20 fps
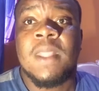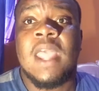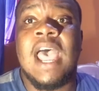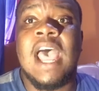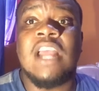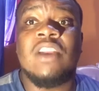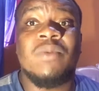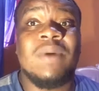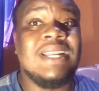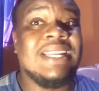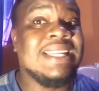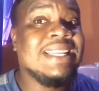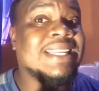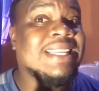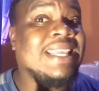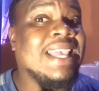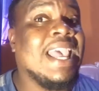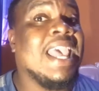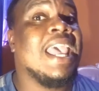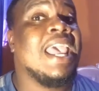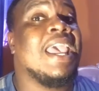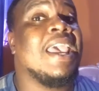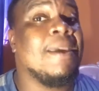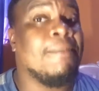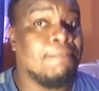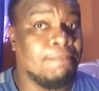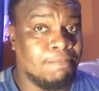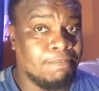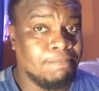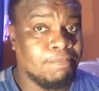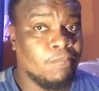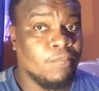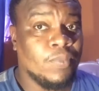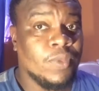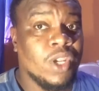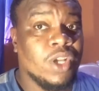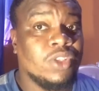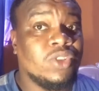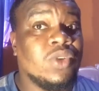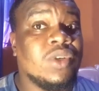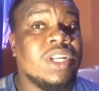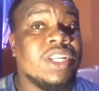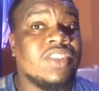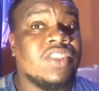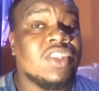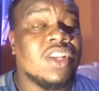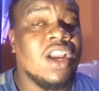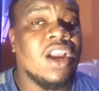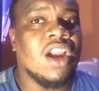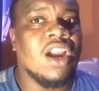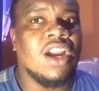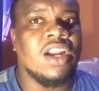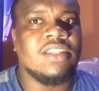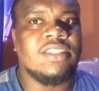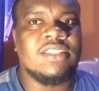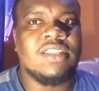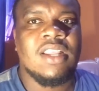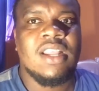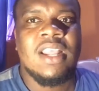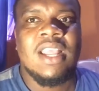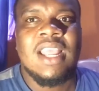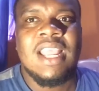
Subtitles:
and when he came to this earth,